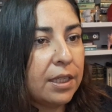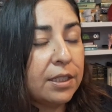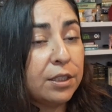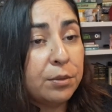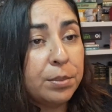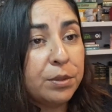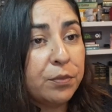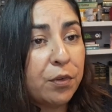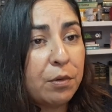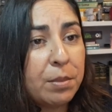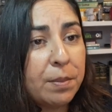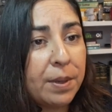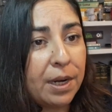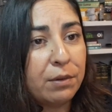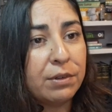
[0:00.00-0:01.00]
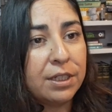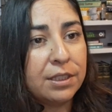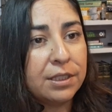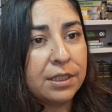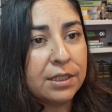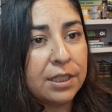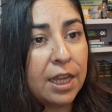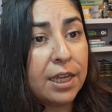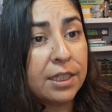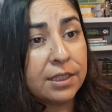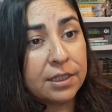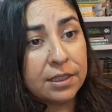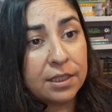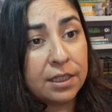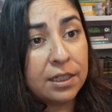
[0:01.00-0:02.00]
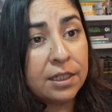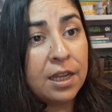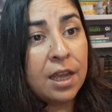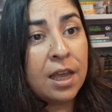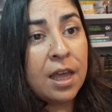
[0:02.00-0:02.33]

a little bit for me, but I really did like it.